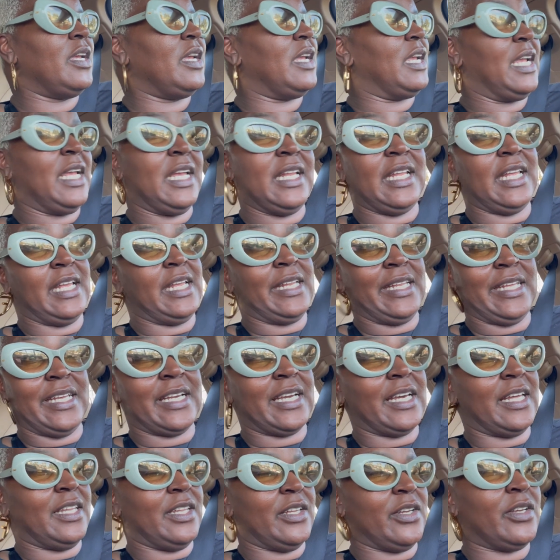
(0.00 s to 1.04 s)
in any
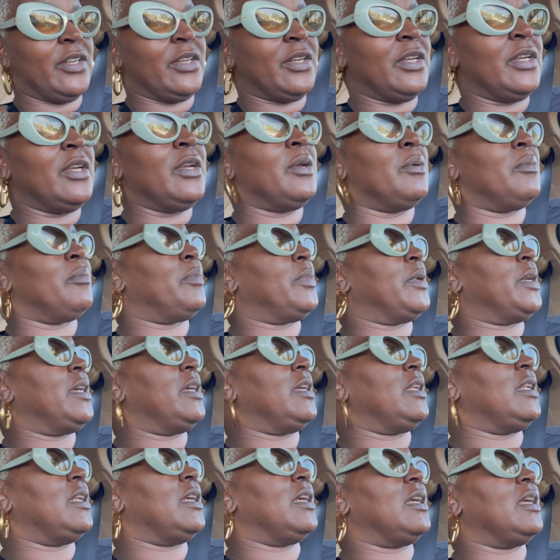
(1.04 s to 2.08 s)
color, but